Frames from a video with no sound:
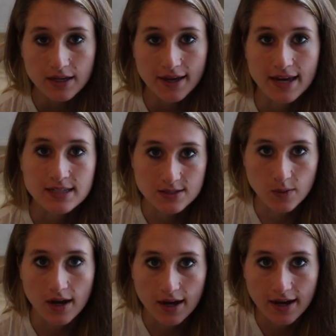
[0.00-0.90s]
hence
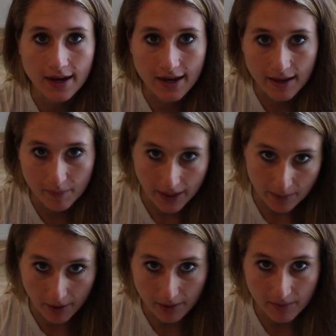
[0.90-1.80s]
why my
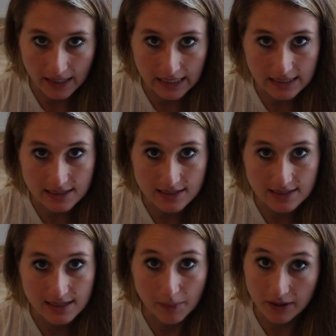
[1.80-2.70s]
apartment
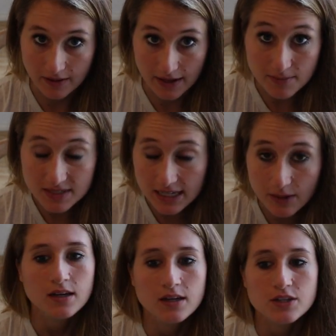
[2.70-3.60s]
is completely empty.